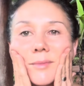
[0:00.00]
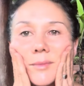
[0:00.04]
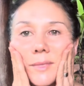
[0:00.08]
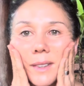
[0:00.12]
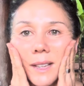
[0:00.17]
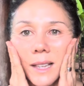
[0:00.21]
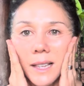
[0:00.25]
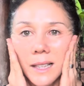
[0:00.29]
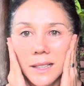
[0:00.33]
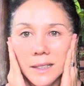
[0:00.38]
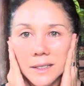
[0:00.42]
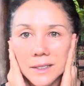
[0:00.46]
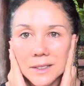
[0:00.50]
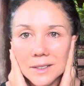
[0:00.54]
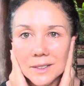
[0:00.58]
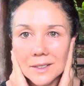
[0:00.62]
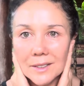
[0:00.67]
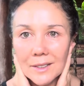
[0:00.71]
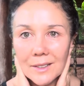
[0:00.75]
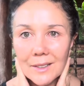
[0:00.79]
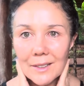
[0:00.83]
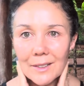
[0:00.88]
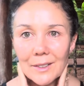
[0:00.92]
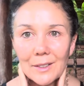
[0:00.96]
And
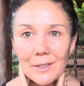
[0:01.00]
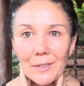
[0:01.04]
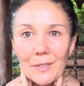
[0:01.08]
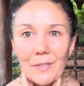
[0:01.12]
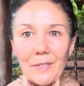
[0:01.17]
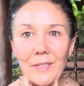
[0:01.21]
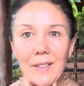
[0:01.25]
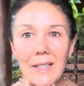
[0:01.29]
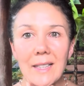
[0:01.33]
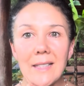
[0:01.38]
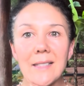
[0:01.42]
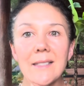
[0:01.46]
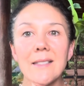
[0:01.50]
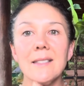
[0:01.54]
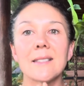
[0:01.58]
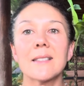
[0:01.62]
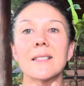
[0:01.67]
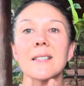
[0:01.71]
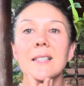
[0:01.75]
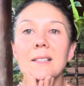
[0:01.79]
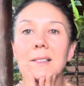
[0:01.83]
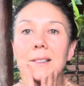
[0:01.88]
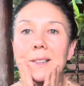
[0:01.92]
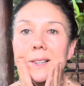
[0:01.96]
the face
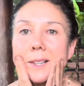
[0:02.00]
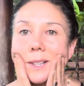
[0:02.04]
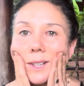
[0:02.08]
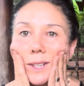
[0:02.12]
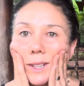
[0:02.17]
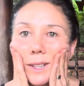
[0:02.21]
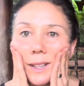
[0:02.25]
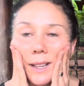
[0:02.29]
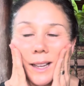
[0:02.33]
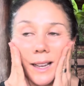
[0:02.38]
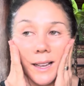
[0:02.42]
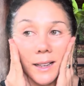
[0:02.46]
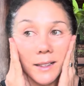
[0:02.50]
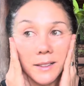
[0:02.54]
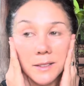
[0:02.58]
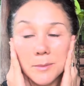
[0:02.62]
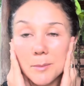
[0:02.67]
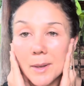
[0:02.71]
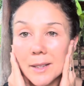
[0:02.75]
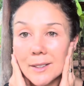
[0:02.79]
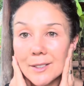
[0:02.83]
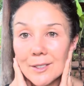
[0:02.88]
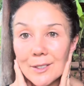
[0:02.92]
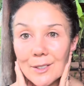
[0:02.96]
has
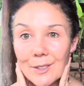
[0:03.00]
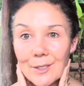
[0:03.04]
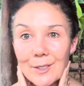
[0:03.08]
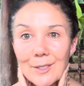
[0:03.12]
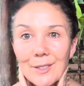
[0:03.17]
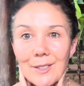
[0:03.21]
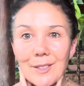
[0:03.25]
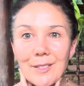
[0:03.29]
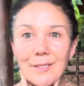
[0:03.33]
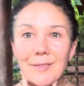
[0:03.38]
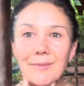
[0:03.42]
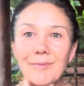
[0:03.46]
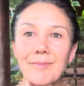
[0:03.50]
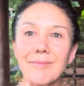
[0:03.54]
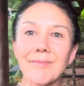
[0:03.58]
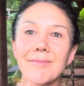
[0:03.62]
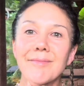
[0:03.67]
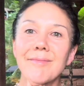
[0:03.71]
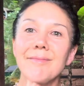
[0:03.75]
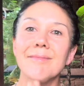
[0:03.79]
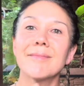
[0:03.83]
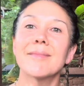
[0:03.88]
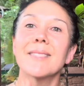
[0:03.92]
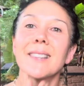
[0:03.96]
muscles.
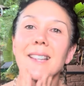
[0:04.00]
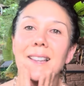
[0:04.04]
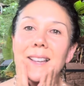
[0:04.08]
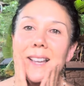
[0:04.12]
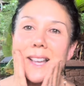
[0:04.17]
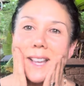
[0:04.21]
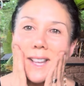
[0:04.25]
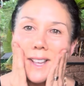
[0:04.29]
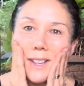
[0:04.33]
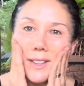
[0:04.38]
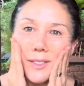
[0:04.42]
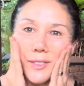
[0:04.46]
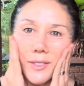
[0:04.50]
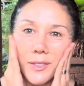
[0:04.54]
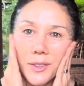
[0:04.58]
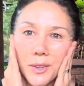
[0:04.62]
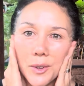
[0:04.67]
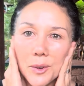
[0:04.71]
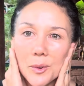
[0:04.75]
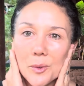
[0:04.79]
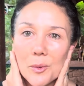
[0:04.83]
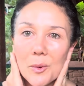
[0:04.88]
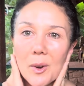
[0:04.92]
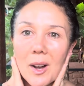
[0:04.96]

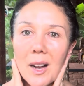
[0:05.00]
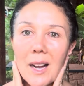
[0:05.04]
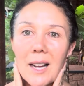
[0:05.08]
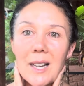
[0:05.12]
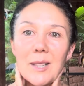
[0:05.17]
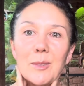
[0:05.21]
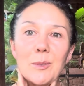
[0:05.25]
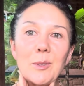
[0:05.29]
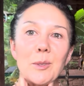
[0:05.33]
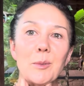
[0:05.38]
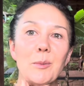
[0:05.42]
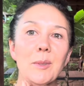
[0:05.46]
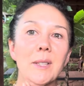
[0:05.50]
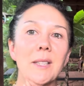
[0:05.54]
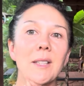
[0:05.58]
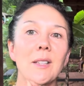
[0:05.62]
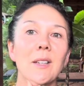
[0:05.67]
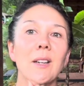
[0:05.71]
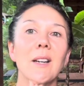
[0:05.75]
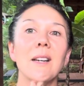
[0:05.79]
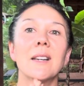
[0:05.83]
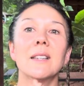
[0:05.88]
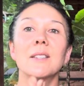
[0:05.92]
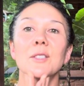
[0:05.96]
So why would we
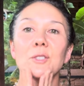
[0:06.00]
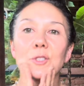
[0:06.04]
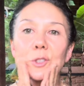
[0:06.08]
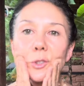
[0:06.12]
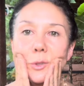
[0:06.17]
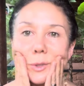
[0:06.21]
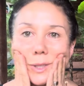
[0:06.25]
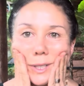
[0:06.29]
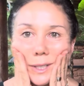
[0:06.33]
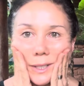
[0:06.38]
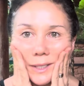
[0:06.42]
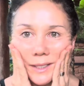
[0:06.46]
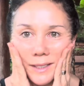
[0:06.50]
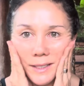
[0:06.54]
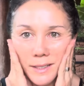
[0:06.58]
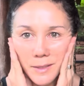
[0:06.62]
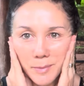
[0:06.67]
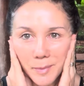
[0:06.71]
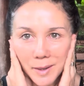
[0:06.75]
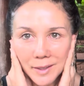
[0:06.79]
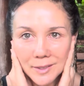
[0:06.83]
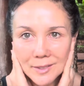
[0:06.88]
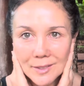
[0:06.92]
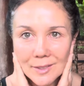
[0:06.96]
not treat these
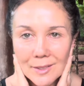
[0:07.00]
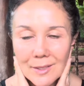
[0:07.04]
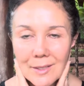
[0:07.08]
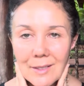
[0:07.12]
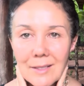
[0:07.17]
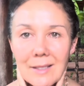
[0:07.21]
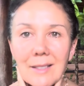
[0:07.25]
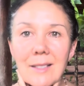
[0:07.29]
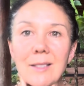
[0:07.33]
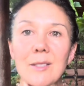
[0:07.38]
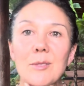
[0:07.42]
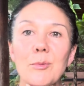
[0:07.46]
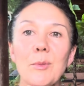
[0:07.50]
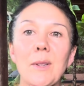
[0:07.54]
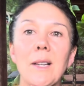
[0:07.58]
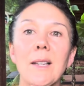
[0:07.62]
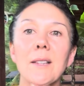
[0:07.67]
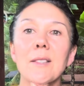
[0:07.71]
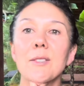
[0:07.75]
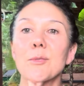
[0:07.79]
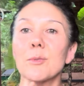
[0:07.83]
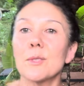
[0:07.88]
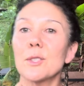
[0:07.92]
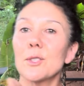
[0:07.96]
muscles as well
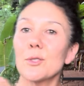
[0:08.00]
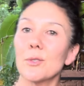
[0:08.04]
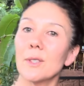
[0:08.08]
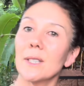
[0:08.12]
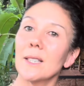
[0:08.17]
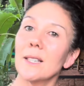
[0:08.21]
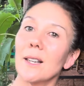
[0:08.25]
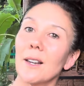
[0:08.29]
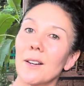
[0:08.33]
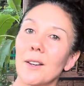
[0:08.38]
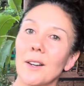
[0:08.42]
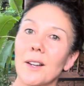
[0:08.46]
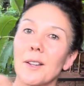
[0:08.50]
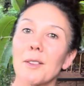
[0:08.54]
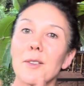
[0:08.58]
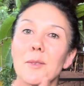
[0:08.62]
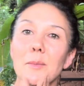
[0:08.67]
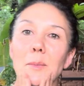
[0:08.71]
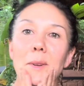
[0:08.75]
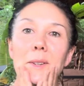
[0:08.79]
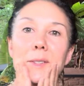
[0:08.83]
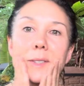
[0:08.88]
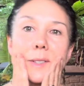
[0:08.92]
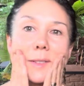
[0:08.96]
as we treat our other
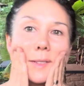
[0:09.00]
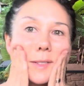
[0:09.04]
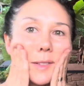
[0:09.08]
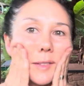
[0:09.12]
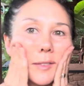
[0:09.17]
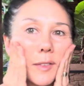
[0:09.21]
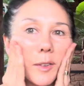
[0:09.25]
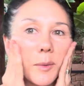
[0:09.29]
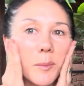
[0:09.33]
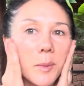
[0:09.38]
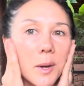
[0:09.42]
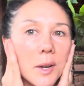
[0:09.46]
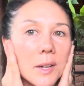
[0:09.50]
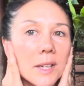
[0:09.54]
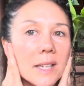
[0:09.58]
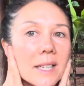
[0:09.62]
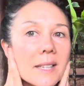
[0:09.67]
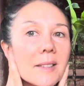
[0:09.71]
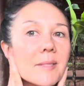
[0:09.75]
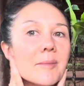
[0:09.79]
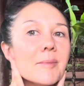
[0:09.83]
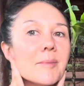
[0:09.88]
muscles of our body?